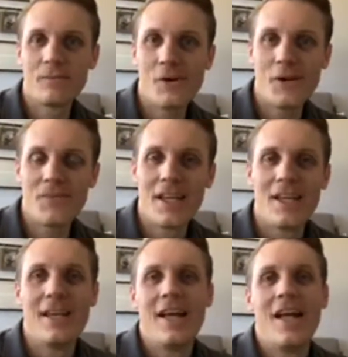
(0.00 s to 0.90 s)
Well,
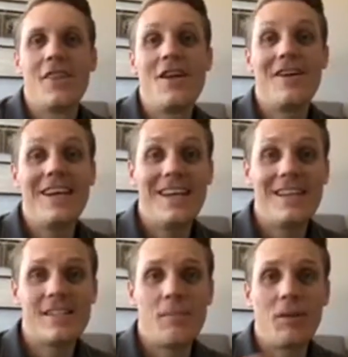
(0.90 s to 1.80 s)
there
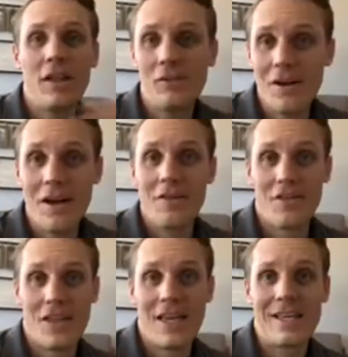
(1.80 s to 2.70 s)
is a plethora of
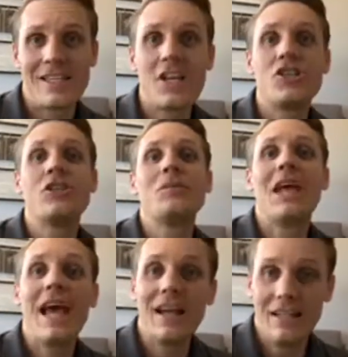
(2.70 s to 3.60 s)
things that should
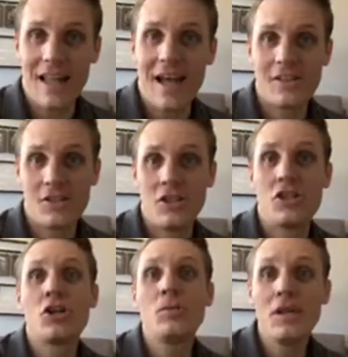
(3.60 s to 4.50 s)
be analyzed to
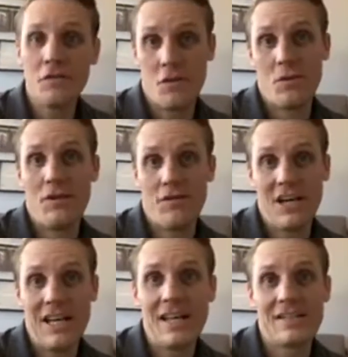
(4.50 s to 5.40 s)
determine if a
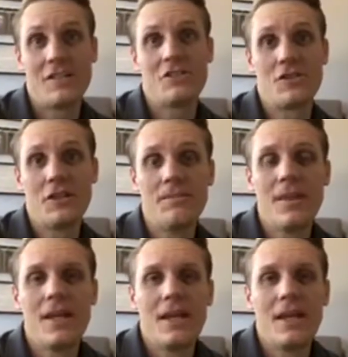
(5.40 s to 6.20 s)
refinance is good.